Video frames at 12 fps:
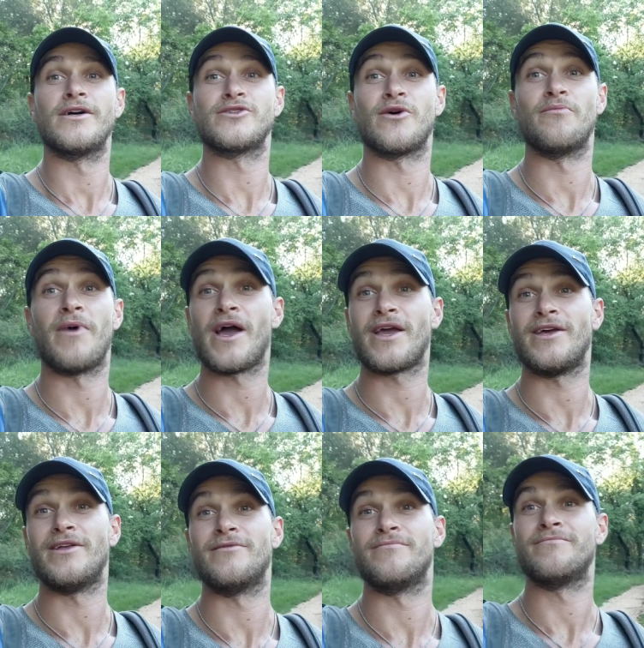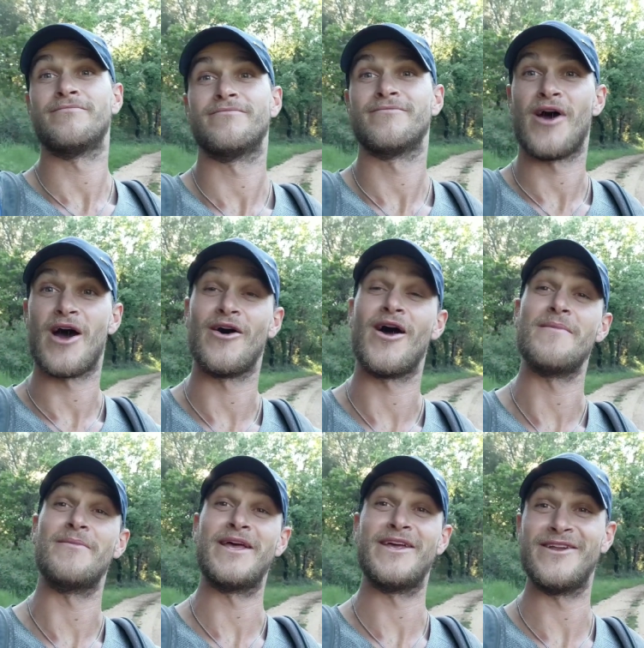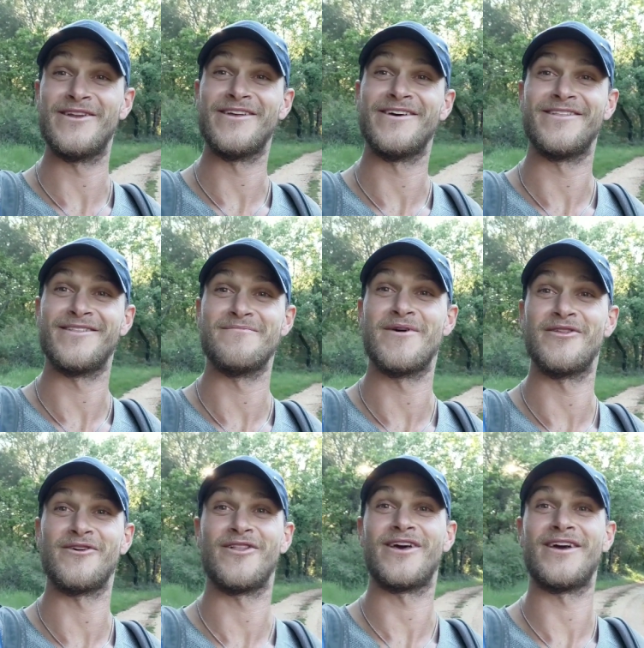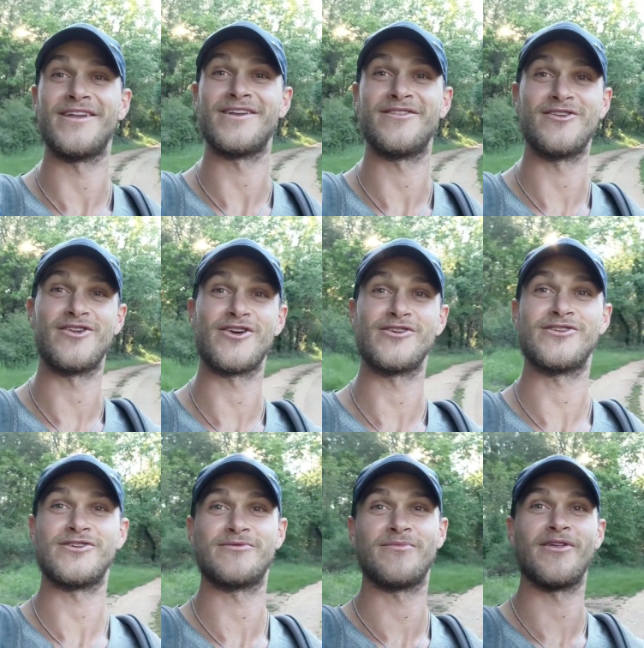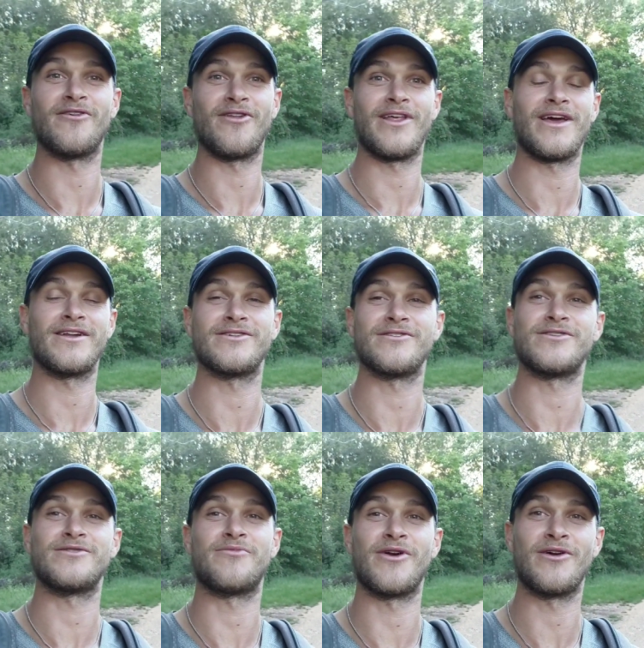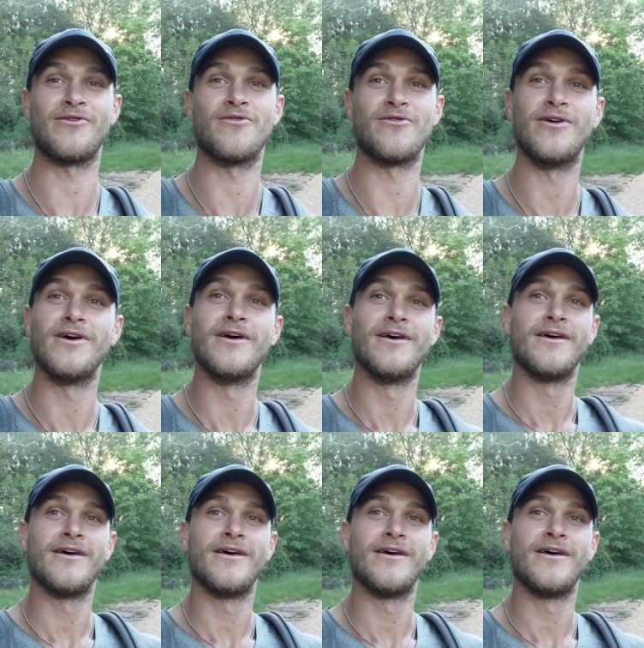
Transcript: So I'm in the motherland, the Tersic motherland, so this is pretty cool.